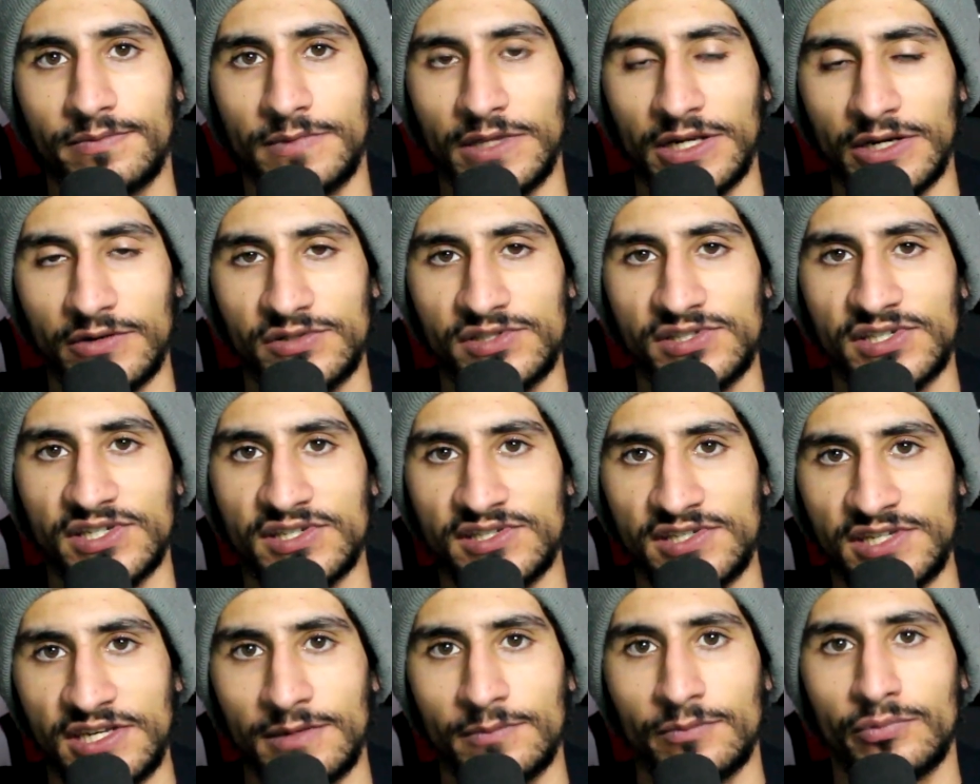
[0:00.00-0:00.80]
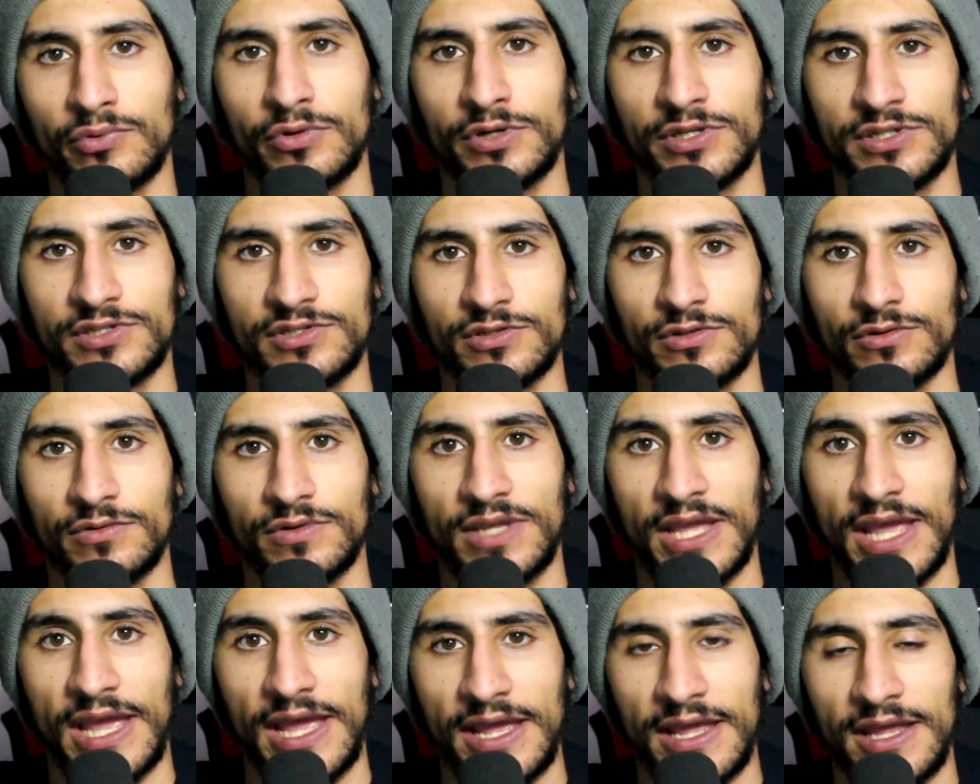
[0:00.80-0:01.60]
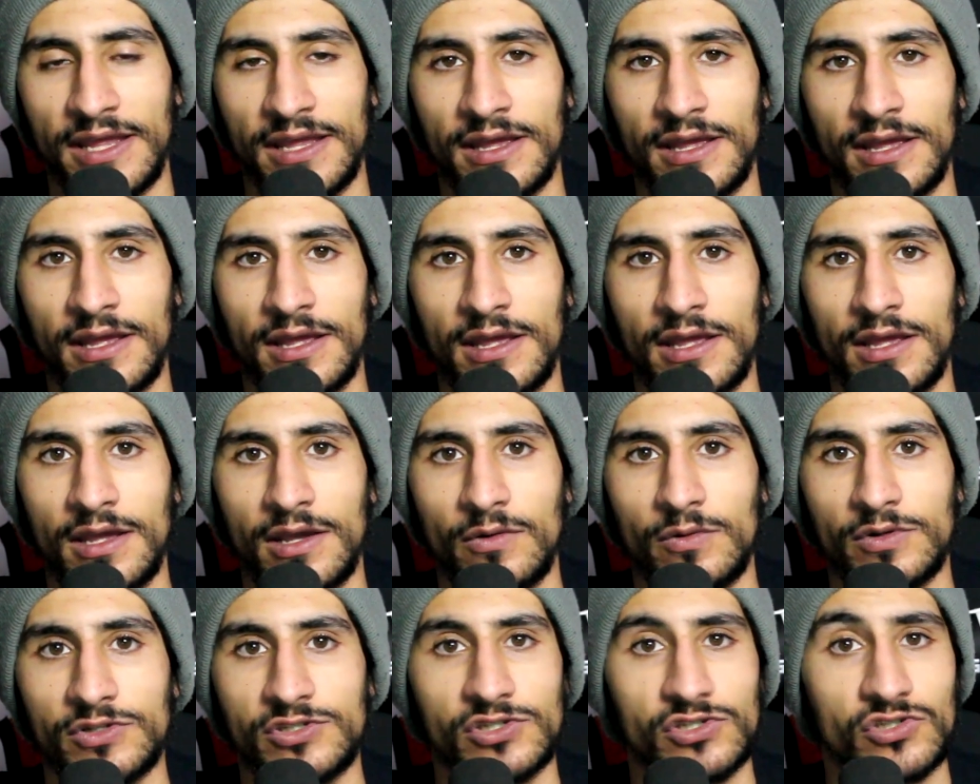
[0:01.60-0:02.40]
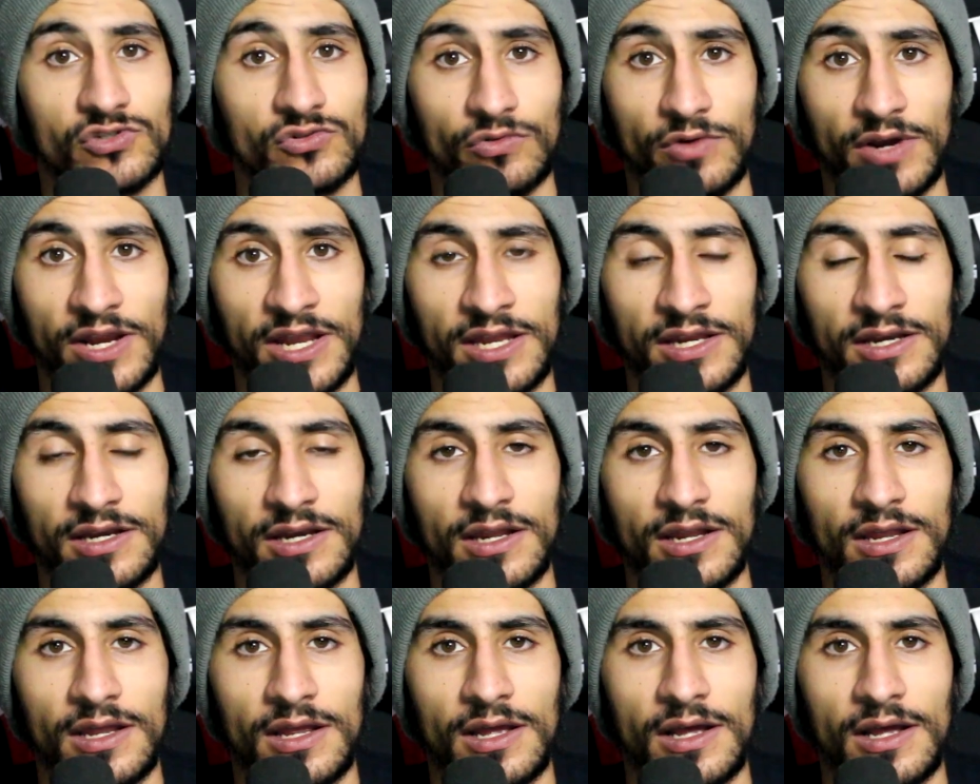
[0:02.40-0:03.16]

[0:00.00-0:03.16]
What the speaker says: 16.2K, which is great.